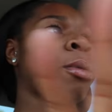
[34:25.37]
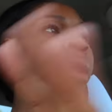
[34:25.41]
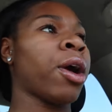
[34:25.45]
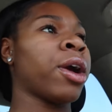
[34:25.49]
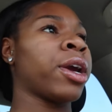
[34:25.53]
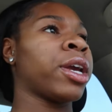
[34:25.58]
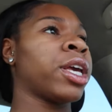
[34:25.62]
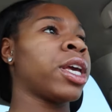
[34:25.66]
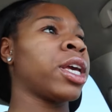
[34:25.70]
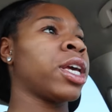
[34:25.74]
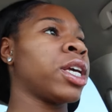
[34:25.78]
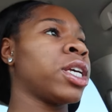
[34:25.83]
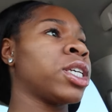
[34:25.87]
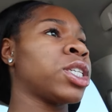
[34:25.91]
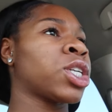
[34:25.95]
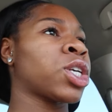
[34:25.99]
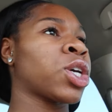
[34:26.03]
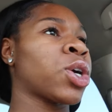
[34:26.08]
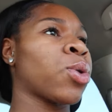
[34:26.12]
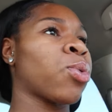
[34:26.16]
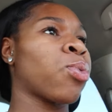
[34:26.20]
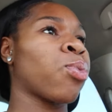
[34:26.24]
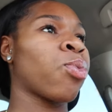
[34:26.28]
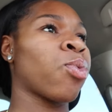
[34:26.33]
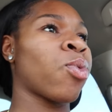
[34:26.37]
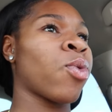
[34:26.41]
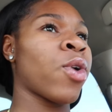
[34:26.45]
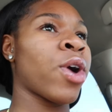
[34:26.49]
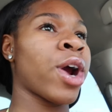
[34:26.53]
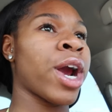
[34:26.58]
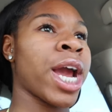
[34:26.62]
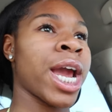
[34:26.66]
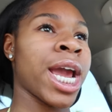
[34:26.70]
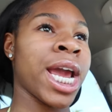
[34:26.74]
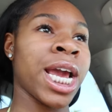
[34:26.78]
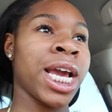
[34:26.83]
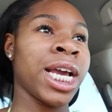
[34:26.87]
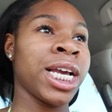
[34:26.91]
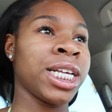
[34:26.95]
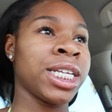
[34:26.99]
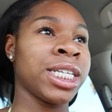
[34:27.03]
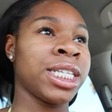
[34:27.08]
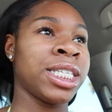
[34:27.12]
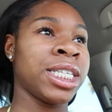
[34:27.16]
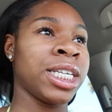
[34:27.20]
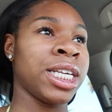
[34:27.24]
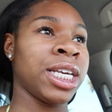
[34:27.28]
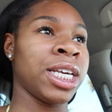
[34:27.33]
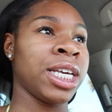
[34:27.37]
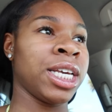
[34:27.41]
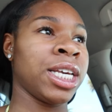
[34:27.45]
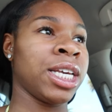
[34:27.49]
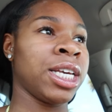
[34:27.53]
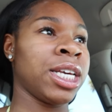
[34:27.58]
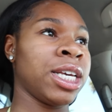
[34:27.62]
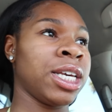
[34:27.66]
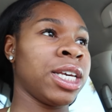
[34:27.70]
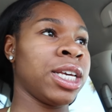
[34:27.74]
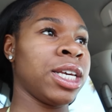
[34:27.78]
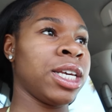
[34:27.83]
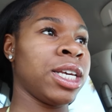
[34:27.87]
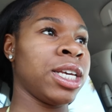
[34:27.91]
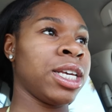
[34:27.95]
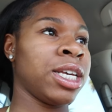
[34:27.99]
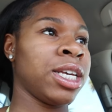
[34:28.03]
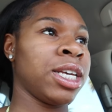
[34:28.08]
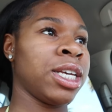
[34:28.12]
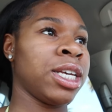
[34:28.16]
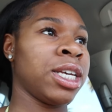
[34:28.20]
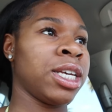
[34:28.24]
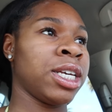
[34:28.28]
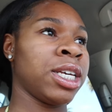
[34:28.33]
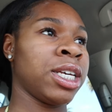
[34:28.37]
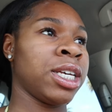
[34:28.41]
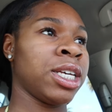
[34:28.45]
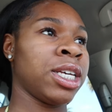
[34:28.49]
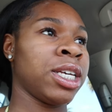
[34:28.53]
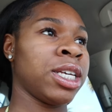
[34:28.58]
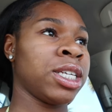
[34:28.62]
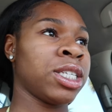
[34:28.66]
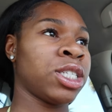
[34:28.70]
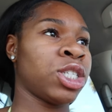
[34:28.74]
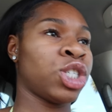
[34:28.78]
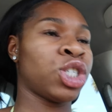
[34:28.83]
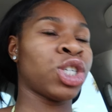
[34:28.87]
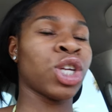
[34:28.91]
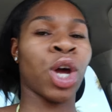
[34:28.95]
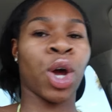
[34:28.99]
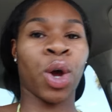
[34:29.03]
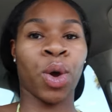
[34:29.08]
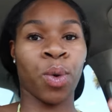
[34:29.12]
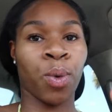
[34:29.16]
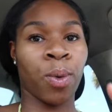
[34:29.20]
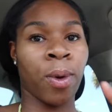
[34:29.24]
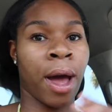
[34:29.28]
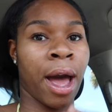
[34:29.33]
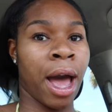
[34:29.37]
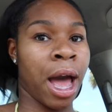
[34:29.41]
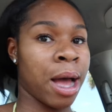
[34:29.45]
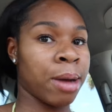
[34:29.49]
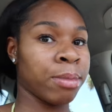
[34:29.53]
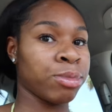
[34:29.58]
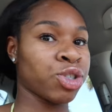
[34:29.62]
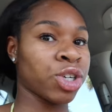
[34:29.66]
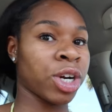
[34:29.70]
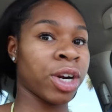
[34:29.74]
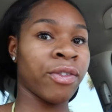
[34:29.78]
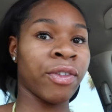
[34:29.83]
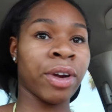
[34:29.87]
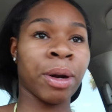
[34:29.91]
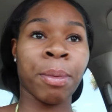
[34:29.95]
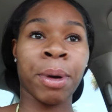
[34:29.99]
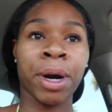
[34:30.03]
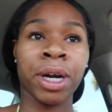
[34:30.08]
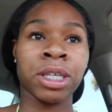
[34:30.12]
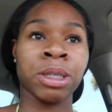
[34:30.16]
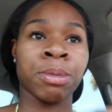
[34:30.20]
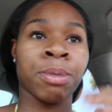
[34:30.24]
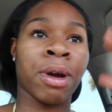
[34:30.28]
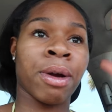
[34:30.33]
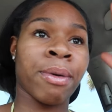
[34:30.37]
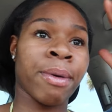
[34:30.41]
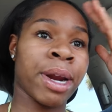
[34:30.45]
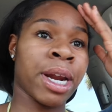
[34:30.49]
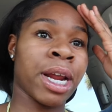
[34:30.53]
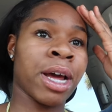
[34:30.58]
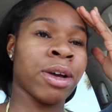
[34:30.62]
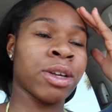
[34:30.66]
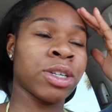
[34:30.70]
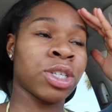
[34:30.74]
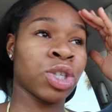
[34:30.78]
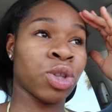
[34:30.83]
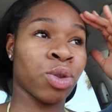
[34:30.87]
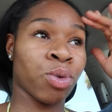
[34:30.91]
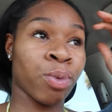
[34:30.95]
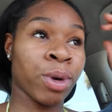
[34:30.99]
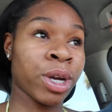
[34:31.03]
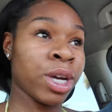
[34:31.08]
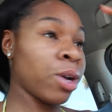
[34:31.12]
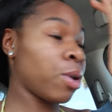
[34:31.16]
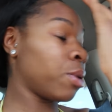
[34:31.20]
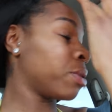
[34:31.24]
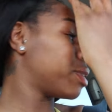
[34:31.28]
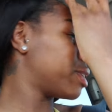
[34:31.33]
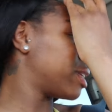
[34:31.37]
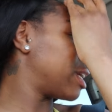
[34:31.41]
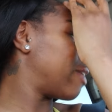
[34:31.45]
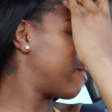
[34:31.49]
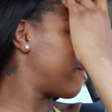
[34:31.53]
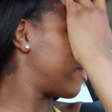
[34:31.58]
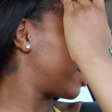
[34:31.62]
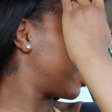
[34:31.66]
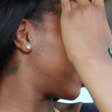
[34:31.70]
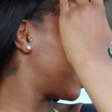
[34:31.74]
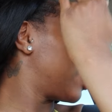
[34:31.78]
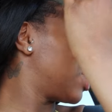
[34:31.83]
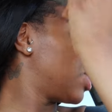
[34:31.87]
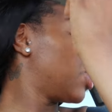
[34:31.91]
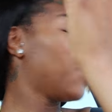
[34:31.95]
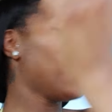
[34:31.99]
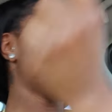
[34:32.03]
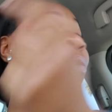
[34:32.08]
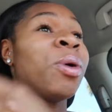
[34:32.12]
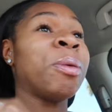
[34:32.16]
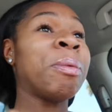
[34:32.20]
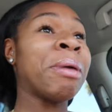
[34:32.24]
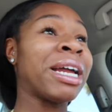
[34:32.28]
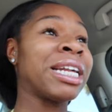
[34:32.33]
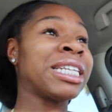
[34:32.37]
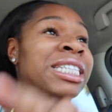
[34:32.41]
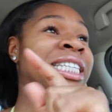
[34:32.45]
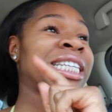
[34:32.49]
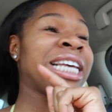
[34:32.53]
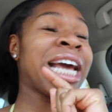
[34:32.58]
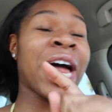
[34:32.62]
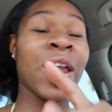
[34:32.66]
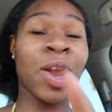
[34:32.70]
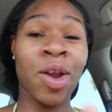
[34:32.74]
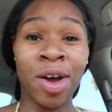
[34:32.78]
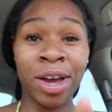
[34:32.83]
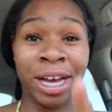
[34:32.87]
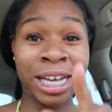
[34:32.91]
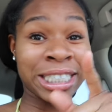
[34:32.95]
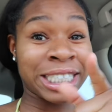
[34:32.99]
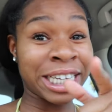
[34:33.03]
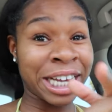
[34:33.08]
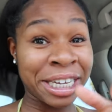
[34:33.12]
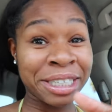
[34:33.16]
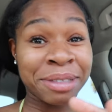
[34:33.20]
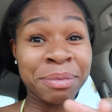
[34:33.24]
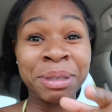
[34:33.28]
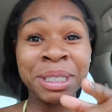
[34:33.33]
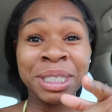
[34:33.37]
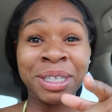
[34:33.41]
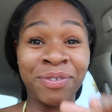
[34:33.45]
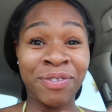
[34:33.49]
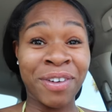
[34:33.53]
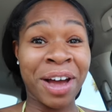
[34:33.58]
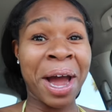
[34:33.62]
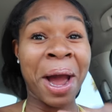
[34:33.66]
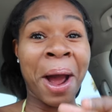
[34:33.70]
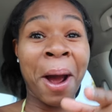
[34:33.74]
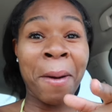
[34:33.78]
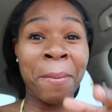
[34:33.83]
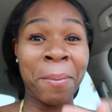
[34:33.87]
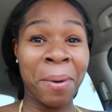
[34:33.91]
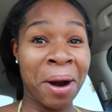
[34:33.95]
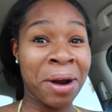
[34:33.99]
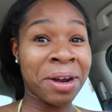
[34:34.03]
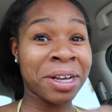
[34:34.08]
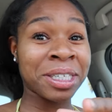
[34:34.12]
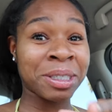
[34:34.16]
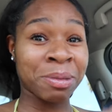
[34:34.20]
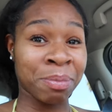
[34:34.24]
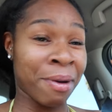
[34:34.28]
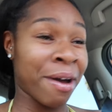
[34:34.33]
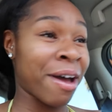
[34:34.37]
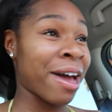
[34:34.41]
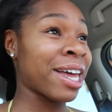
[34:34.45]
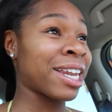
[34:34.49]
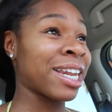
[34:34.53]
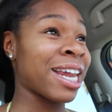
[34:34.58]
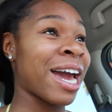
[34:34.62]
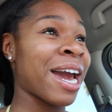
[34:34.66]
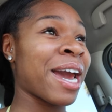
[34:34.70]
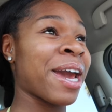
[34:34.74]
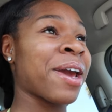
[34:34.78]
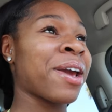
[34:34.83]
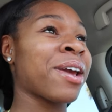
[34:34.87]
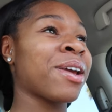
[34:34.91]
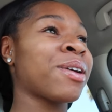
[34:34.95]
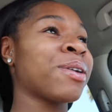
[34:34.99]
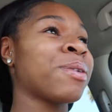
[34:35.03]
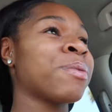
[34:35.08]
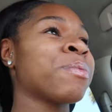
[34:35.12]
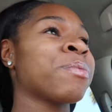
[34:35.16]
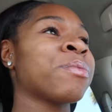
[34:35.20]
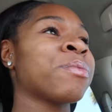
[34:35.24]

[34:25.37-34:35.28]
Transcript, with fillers: parking is crazy. So I'm trying to find a parking spot right now. It's 307. We better see how long it takes me to find a parking spot. Like,